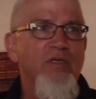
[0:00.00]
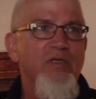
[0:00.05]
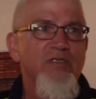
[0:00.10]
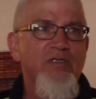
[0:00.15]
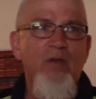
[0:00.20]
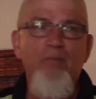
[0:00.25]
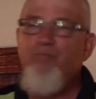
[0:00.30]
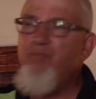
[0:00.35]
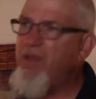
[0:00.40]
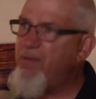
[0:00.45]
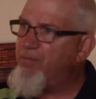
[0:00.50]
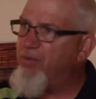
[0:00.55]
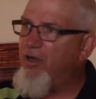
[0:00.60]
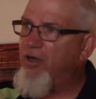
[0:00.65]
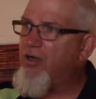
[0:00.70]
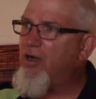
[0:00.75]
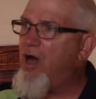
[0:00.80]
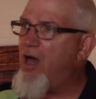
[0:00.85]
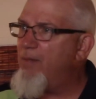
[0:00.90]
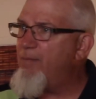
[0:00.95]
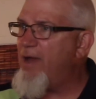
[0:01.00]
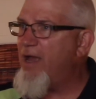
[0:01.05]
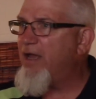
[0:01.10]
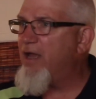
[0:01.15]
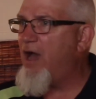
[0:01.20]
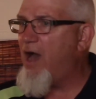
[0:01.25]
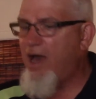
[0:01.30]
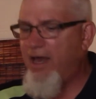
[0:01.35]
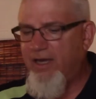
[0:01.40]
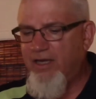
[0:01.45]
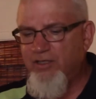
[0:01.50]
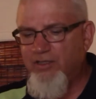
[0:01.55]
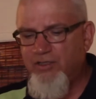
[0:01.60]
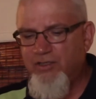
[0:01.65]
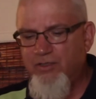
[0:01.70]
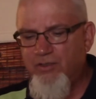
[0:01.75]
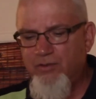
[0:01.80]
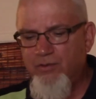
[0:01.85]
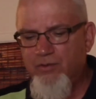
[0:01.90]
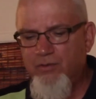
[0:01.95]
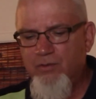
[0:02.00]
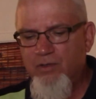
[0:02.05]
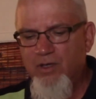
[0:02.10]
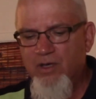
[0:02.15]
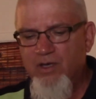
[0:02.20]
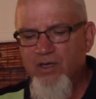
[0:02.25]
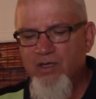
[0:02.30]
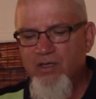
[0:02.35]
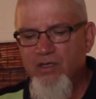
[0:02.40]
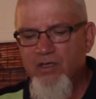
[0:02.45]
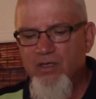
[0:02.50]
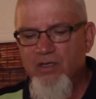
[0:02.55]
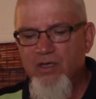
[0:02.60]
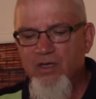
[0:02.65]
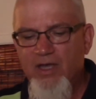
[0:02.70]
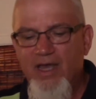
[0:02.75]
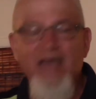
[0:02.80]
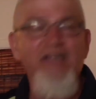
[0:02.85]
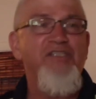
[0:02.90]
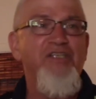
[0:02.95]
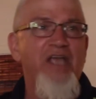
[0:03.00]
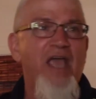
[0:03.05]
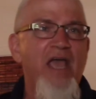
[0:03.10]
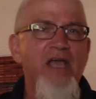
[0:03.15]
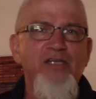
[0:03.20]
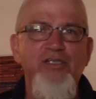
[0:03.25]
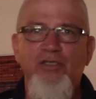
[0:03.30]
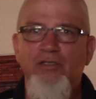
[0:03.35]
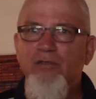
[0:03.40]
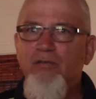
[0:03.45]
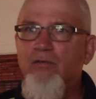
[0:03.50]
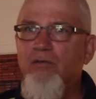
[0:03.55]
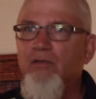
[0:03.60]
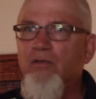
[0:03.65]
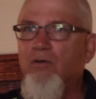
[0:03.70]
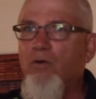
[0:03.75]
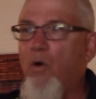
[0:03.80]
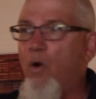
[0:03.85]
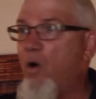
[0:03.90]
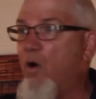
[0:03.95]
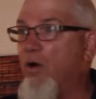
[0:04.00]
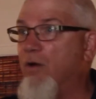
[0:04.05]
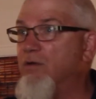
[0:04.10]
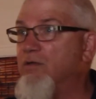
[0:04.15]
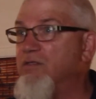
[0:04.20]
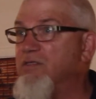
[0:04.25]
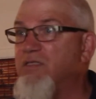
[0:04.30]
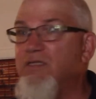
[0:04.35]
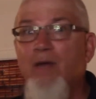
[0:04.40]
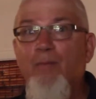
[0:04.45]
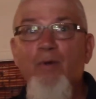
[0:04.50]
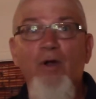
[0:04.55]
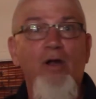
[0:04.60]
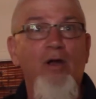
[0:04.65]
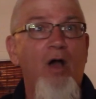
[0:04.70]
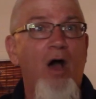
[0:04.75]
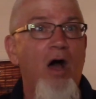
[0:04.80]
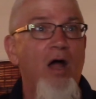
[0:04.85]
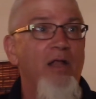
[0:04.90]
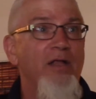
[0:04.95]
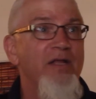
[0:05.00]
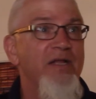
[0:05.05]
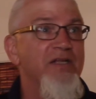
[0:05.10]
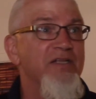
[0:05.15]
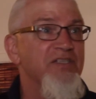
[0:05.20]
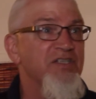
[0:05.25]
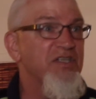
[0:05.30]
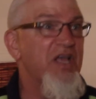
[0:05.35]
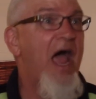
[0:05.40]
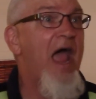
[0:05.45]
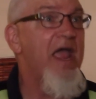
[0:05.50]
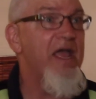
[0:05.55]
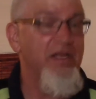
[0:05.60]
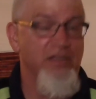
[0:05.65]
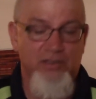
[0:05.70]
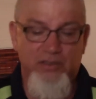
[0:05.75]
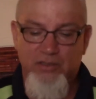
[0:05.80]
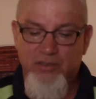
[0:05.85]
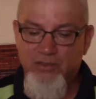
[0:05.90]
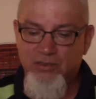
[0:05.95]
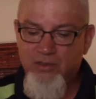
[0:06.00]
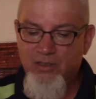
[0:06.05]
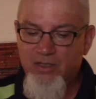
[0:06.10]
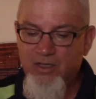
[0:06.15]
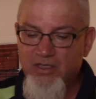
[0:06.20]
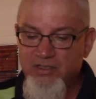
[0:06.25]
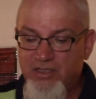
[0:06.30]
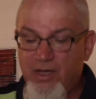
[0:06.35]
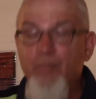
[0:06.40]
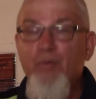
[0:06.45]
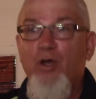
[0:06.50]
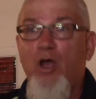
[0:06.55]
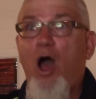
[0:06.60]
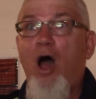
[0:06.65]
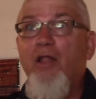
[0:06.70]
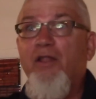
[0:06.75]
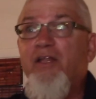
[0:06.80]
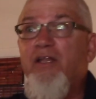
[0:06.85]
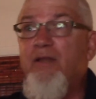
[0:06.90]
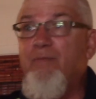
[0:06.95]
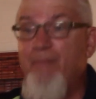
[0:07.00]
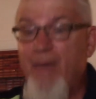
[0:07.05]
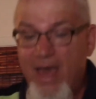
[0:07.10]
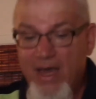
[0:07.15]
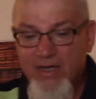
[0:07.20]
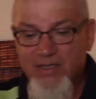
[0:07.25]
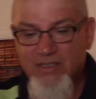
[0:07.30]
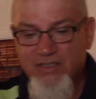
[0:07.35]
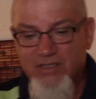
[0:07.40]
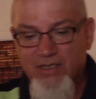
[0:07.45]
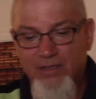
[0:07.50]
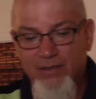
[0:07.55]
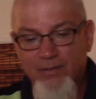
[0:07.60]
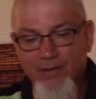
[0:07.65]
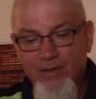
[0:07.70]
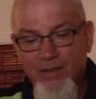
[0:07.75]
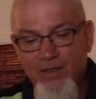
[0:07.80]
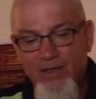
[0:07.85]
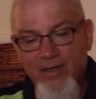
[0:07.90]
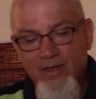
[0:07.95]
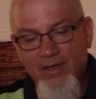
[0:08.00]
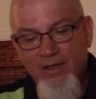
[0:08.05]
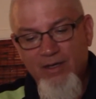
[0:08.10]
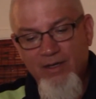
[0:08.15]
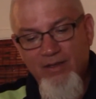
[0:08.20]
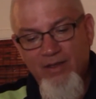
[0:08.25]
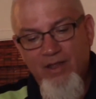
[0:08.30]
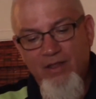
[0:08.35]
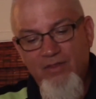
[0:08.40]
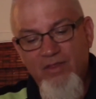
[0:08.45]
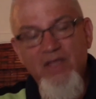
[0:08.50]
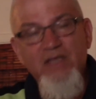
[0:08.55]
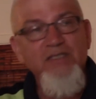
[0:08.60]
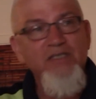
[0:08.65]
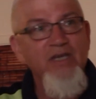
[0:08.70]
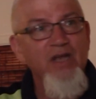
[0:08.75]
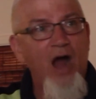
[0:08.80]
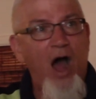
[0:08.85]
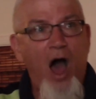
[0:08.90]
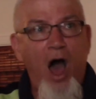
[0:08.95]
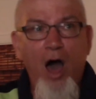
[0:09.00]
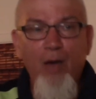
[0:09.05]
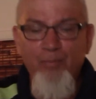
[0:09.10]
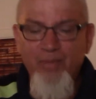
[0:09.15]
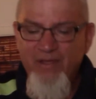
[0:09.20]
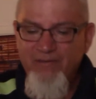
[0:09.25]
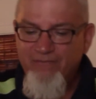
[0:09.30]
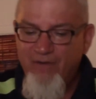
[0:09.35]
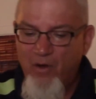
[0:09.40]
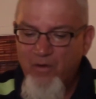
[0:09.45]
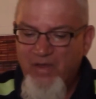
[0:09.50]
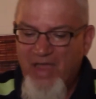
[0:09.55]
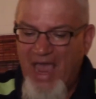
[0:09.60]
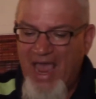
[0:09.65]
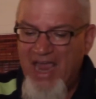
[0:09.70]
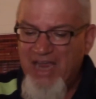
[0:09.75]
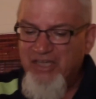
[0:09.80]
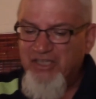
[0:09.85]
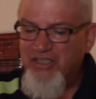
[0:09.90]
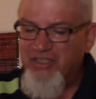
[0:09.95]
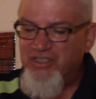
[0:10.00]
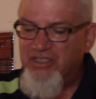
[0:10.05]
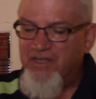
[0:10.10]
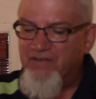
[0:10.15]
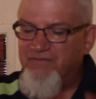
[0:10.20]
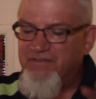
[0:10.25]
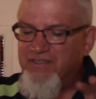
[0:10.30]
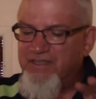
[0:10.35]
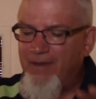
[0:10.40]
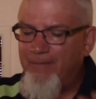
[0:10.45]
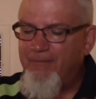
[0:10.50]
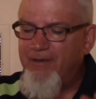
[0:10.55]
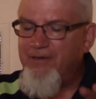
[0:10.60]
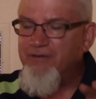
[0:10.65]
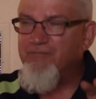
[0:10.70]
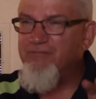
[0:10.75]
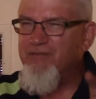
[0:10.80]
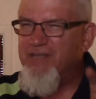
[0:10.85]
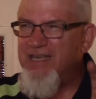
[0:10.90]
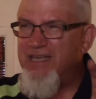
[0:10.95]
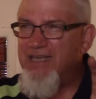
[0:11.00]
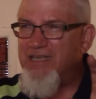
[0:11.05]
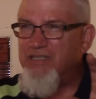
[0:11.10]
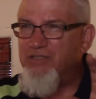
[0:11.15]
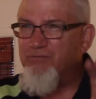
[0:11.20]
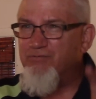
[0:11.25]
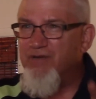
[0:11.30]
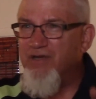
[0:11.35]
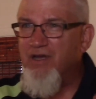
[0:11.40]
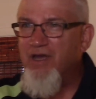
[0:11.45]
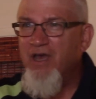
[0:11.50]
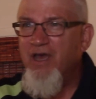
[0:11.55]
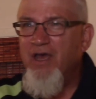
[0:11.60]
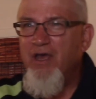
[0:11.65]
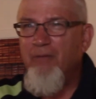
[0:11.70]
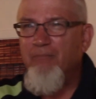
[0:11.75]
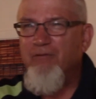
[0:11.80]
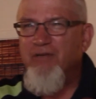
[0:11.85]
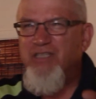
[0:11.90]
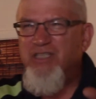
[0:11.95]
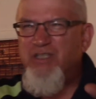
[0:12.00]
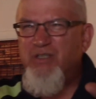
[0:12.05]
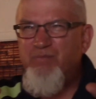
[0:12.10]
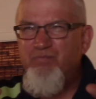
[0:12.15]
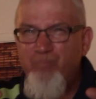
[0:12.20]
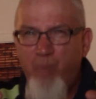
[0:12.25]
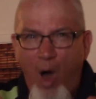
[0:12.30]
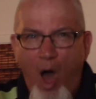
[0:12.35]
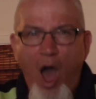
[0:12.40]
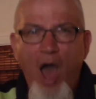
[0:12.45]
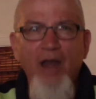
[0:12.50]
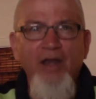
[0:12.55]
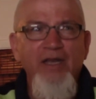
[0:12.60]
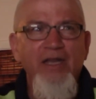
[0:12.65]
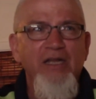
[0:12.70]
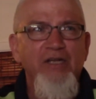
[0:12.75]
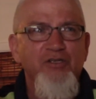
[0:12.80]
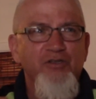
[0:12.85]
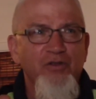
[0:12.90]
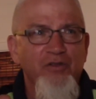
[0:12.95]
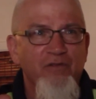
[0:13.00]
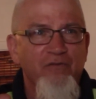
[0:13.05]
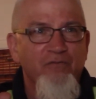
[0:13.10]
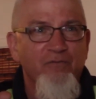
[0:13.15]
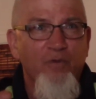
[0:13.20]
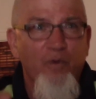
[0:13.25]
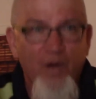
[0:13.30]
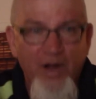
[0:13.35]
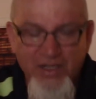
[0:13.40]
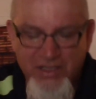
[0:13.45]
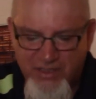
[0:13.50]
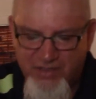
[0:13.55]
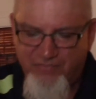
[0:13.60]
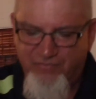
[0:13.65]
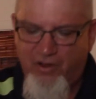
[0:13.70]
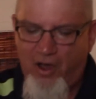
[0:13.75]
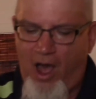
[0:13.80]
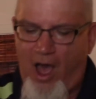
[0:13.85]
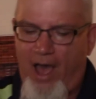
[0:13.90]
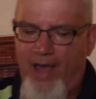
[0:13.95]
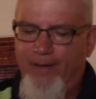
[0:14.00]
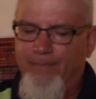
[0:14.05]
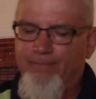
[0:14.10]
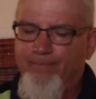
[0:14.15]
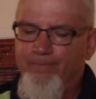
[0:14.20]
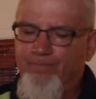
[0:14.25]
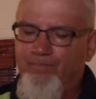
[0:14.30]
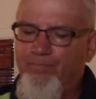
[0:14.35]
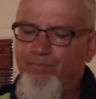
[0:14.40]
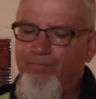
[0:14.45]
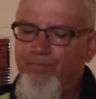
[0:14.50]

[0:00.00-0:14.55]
Some people are called by God into education, or some are called into science, some are called into medicine. These can all be vocations if someone is re responding to the voice of God.